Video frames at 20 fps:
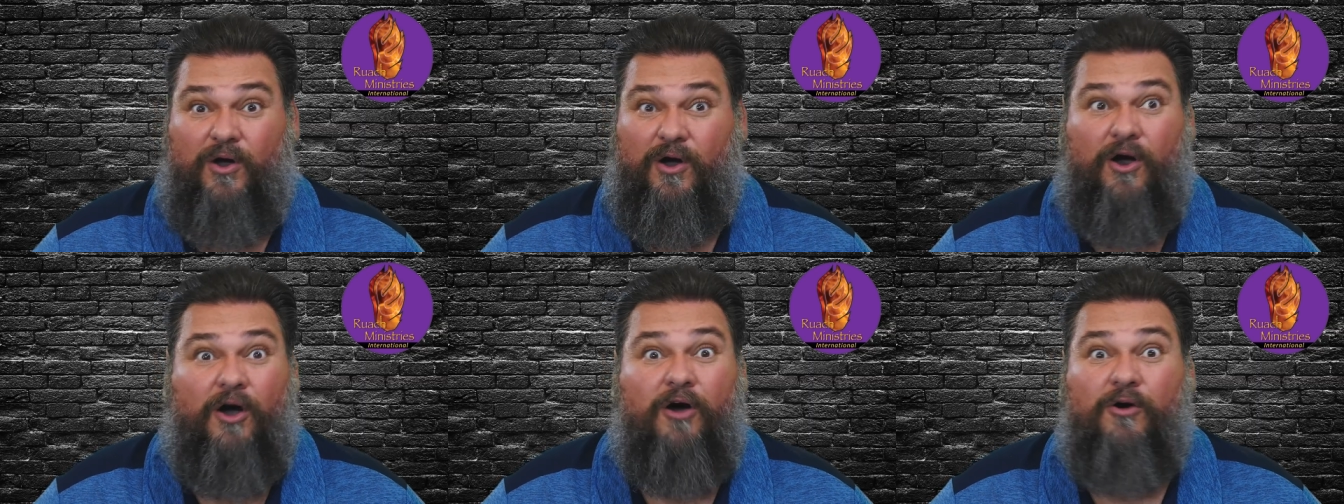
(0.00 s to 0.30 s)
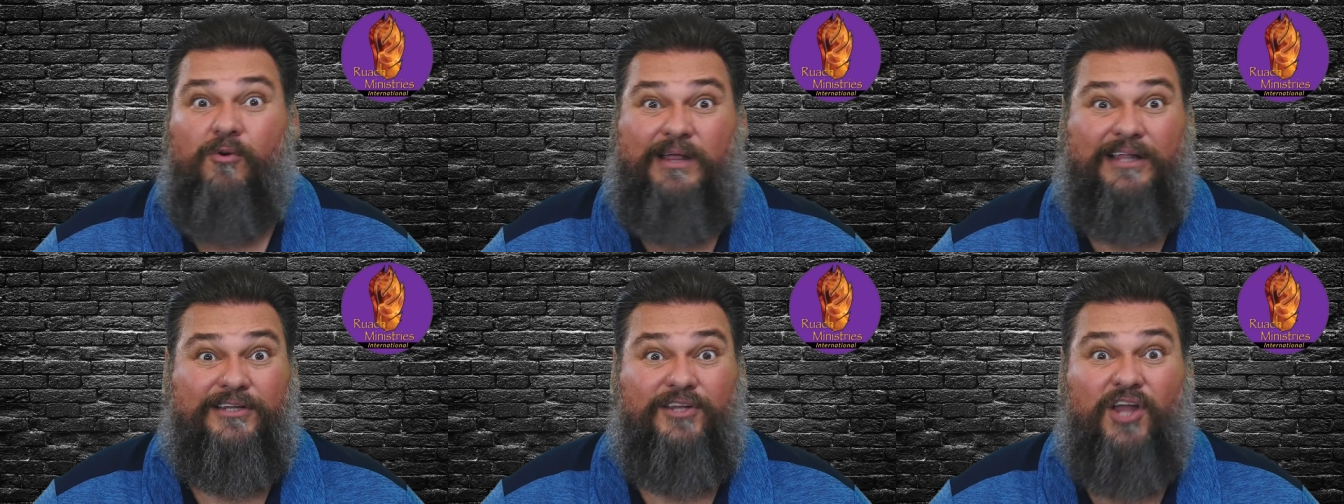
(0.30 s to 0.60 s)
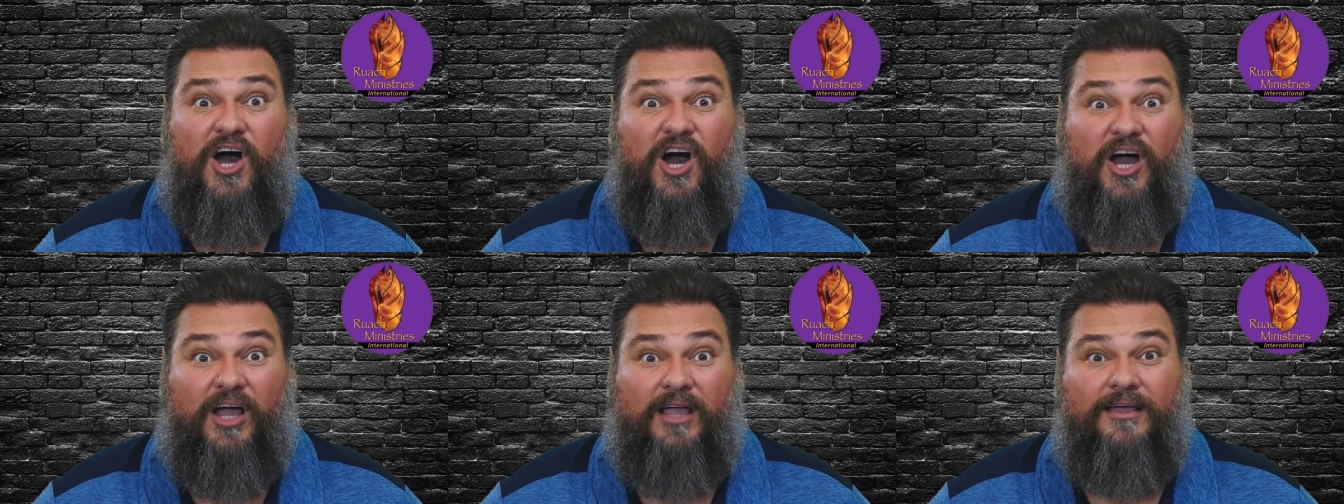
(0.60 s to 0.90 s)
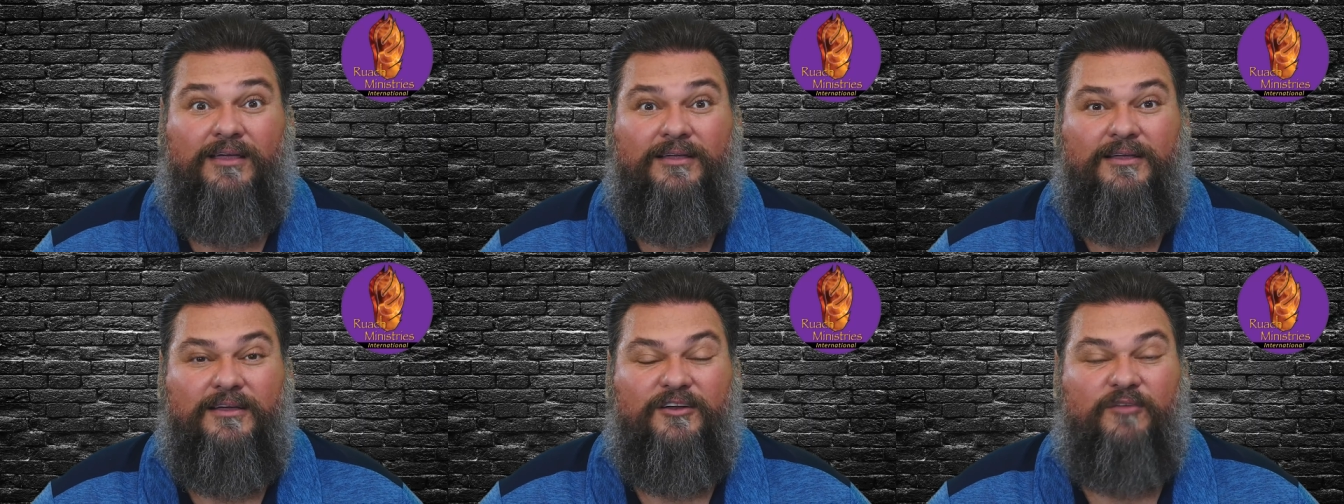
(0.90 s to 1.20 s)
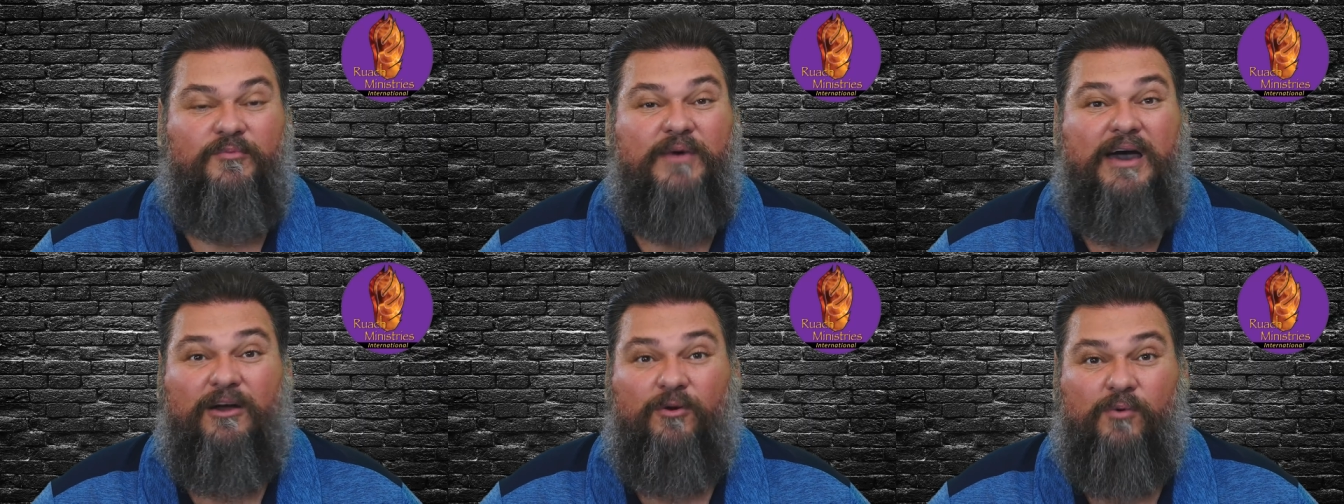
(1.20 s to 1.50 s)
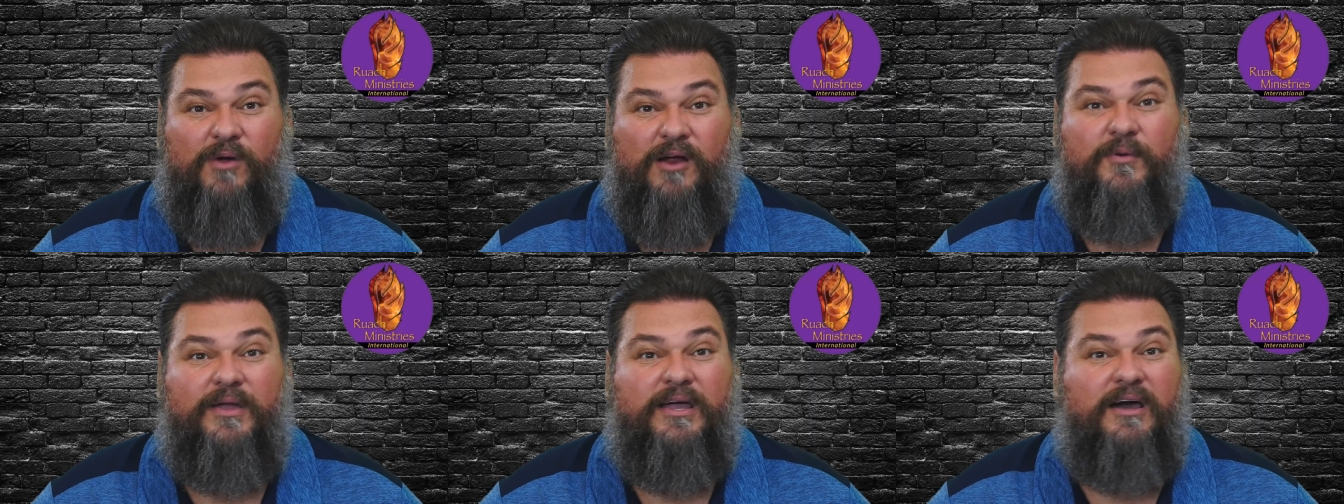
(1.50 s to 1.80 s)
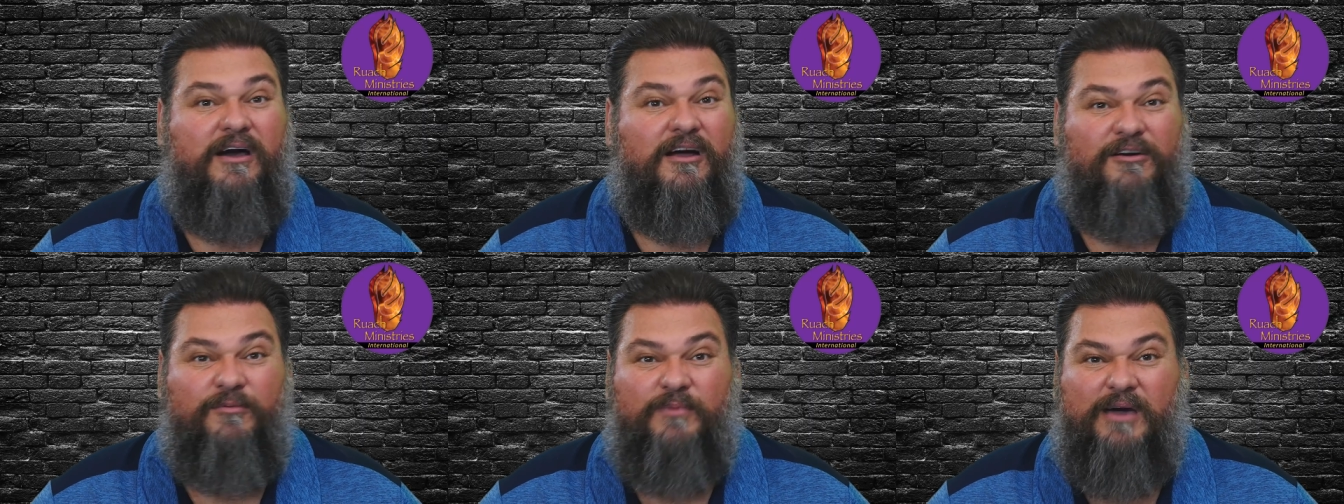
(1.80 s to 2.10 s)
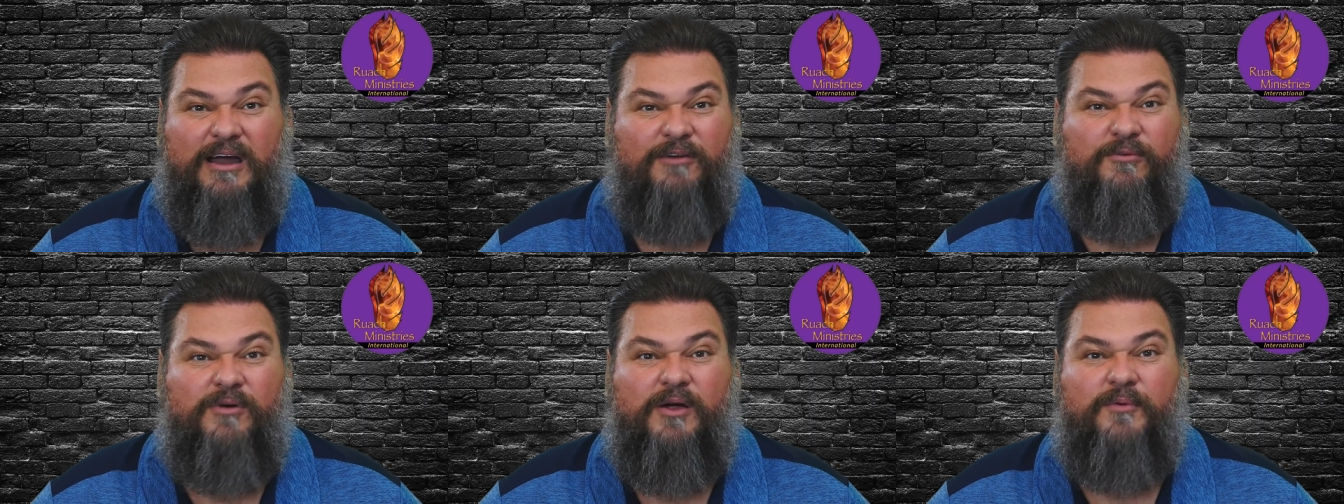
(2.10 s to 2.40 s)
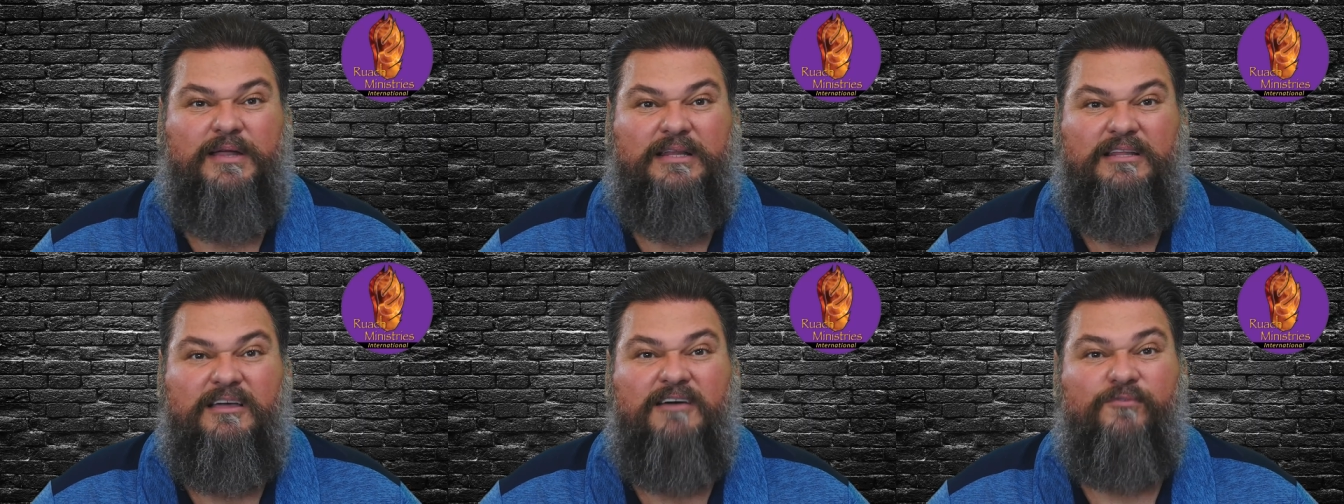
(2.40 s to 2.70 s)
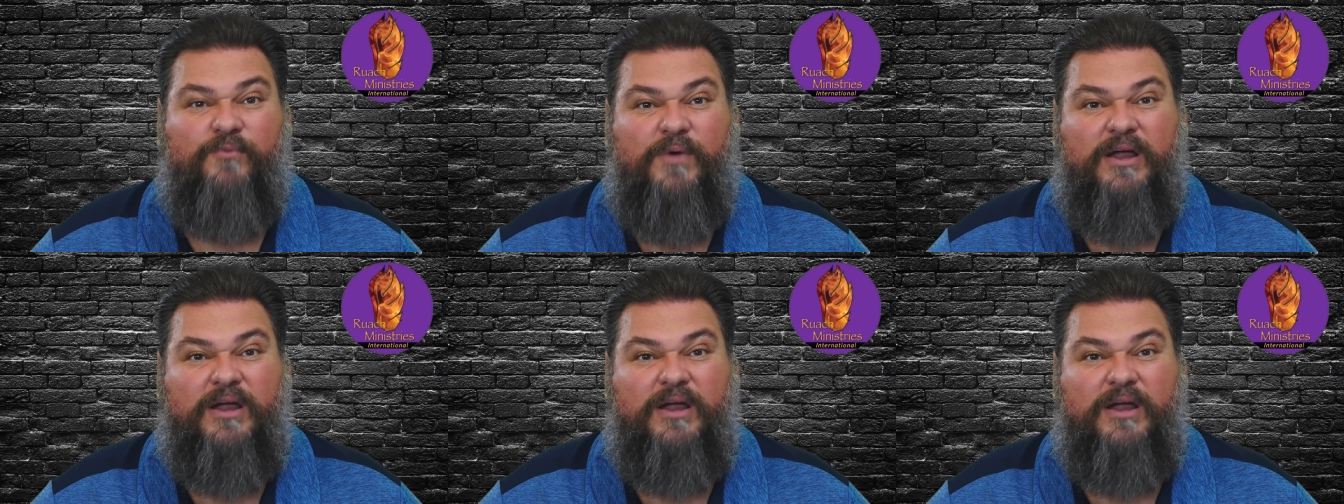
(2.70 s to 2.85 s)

all week long. No matter where we are, no matter where we live,